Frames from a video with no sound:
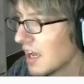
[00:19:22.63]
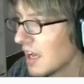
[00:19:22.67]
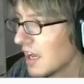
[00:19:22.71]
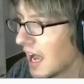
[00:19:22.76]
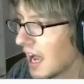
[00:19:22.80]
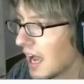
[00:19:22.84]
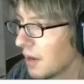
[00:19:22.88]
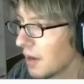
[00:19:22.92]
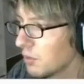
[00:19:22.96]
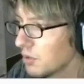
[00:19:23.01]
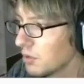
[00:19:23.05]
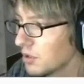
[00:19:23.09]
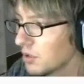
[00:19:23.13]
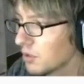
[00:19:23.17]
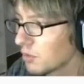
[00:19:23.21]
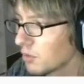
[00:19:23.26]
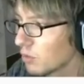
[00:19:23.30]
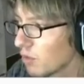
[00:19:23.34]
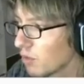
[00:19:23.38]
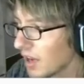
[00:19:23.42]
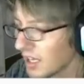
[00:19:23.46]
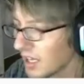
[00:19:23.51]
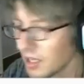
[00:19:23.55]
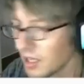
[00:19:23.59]
I would
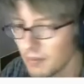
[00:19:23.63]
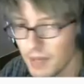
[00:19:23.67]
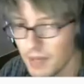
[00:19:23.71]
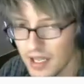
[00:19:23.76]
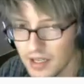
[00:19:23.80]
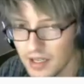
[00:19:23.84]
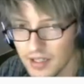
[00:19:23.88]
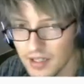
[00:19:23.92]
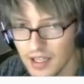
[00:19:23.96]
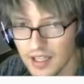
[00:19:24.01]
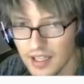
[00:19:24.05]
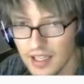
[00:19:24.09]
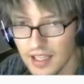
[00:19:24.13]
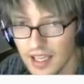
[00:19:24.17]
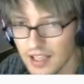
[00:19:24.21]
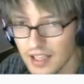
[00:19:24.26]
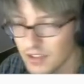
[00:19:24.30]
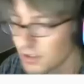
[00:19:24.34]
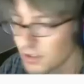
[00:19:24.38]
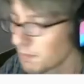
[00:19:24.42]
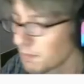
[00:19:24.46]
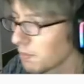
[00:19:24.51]
recommend against